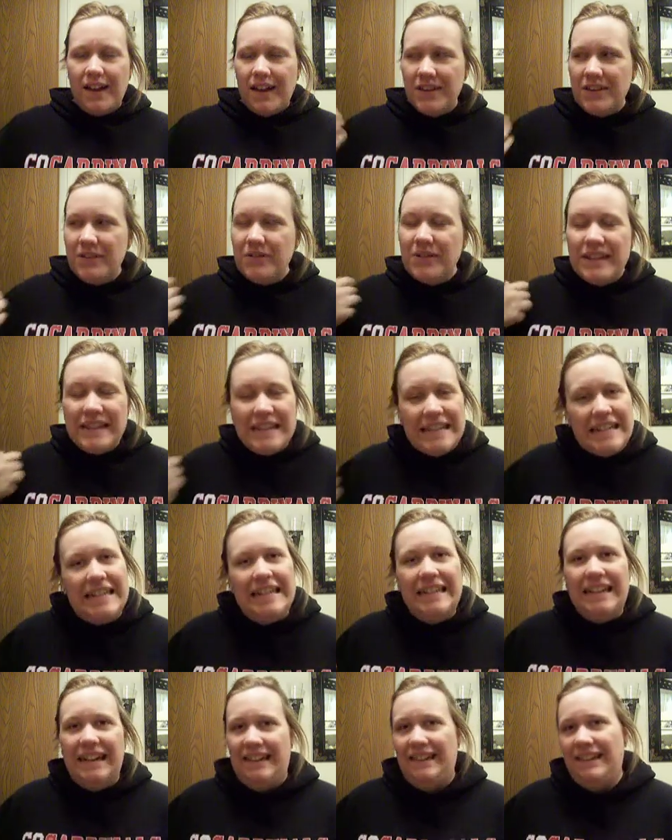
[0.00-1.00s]
you can
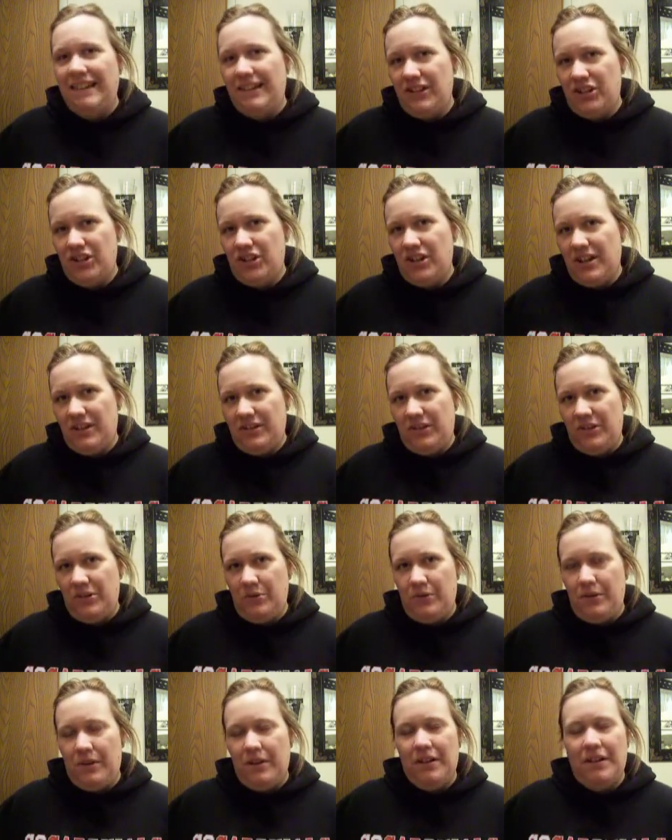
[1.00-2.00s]
eat at the Le
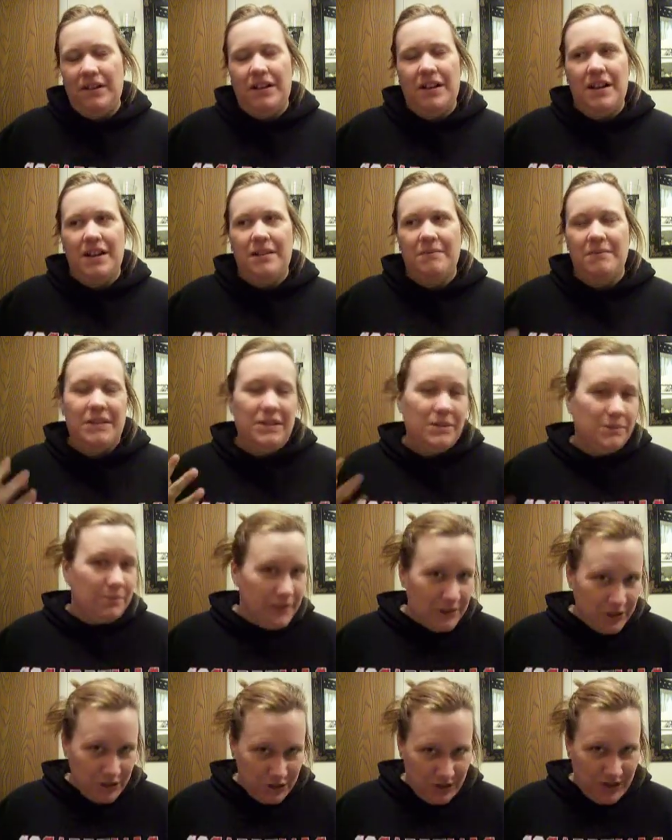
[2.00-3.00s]
Chat-Lenoir. It's a
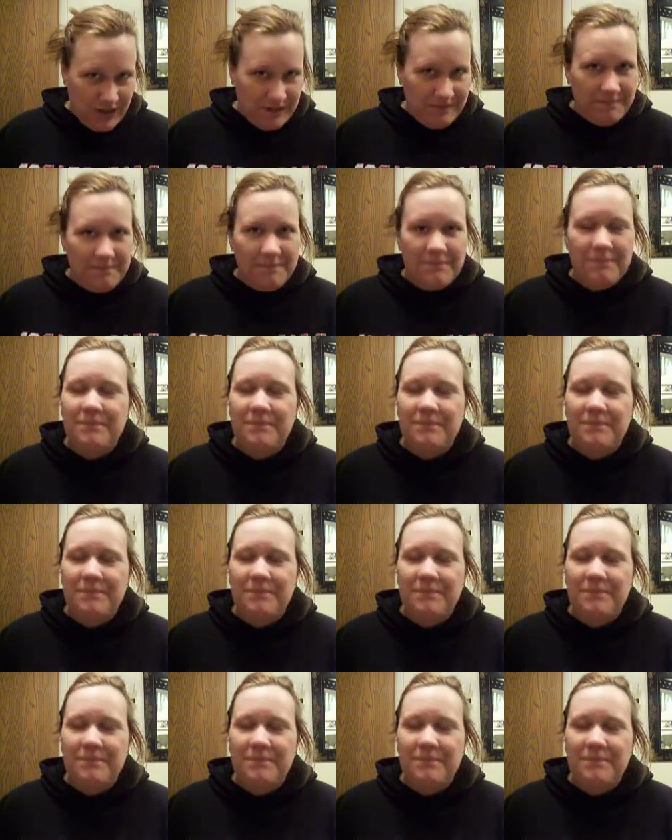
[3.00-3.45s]
restaurant,